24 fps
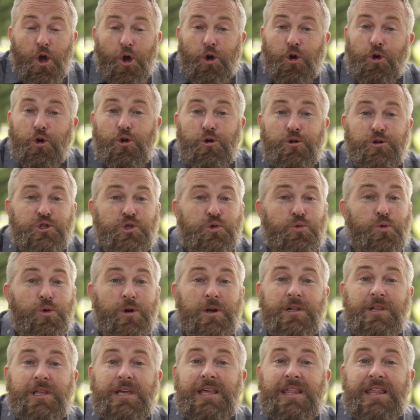who's
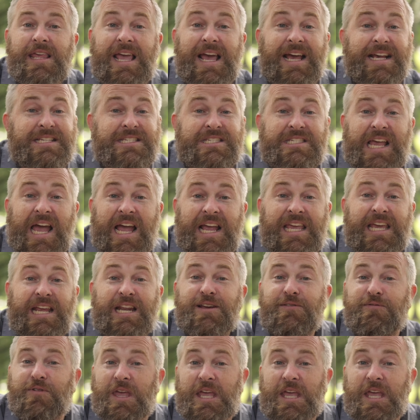really the executive